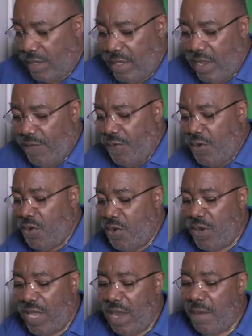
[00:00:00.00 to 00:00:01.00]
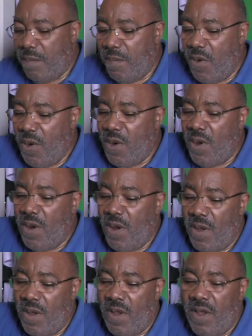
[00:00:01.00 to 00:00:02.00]
Therefore, you could get more
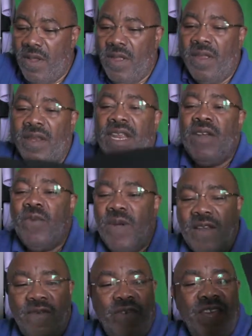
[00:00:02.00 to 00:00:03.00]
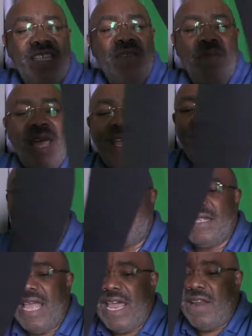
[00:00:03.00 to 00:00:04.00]
than one face
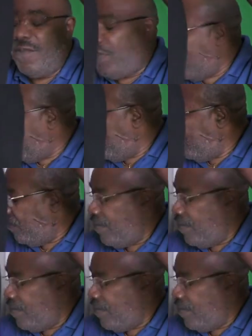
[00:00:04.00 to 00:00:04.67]
mask out of them.